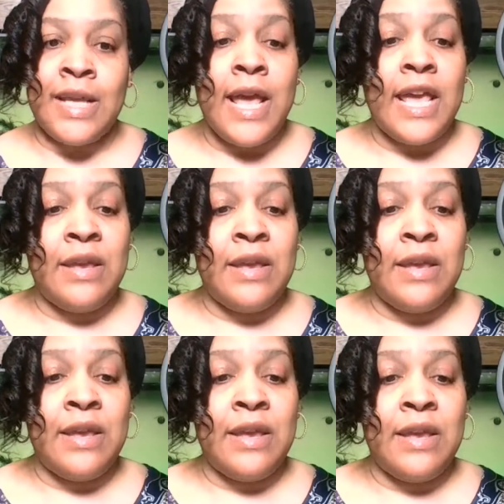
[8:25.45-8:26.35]

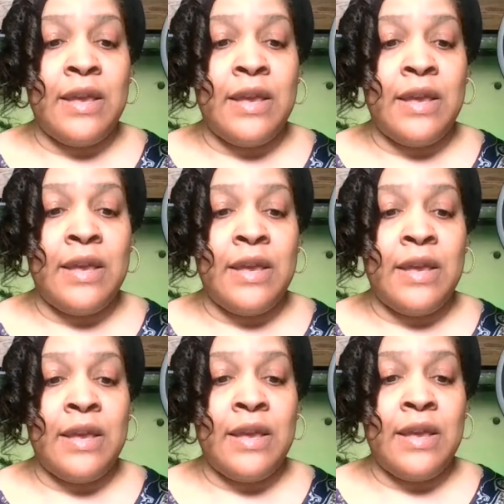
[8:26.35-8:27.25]
emotions,
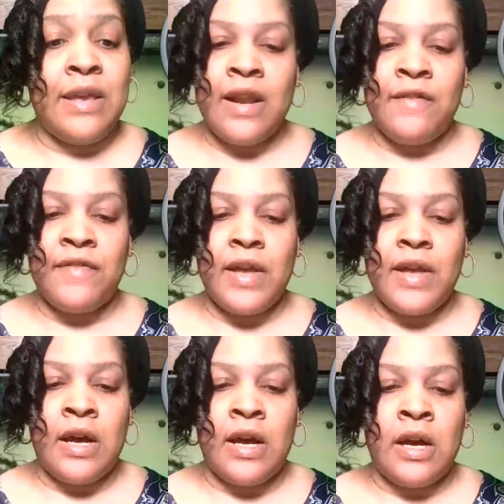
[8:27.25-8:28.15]
and negative,
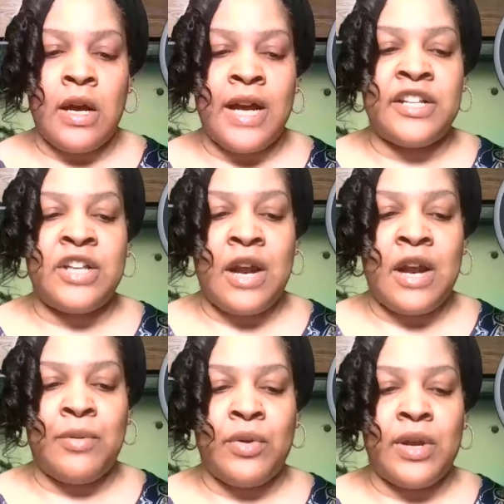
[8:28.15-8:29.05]

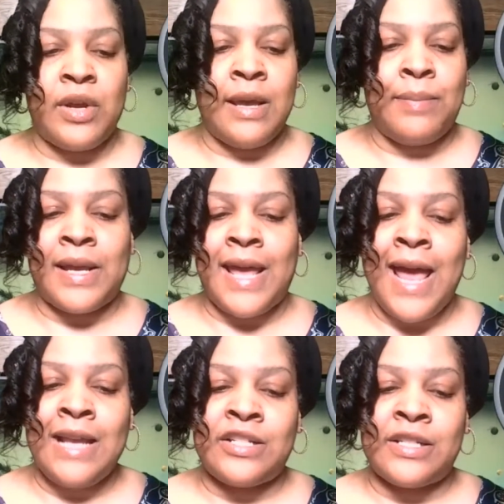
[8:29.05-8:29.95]
undesirable
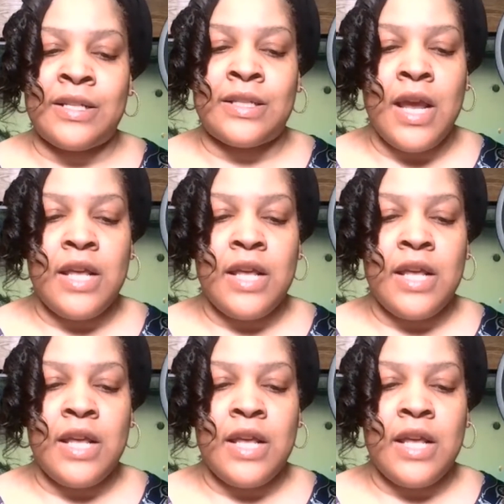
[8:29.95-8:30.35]
implications